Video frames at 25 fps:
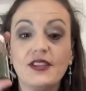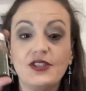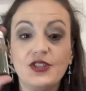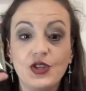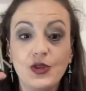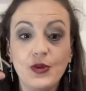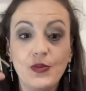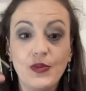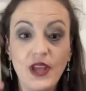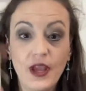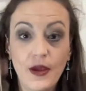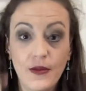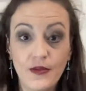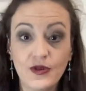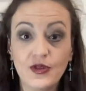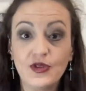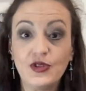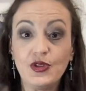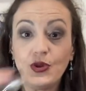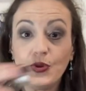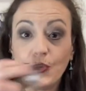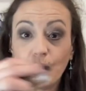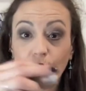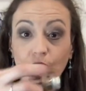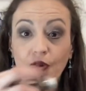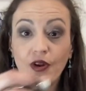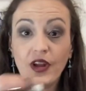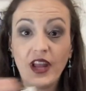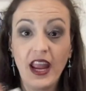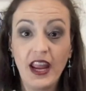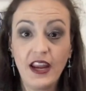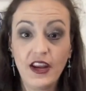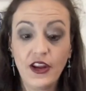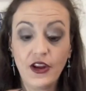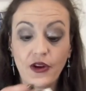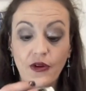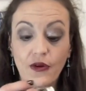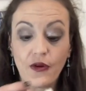to be able to
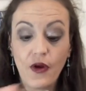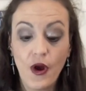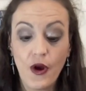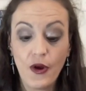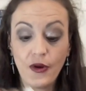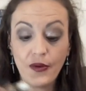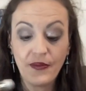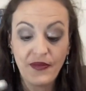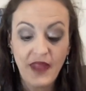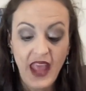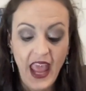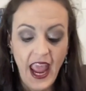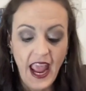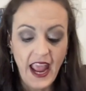create your own.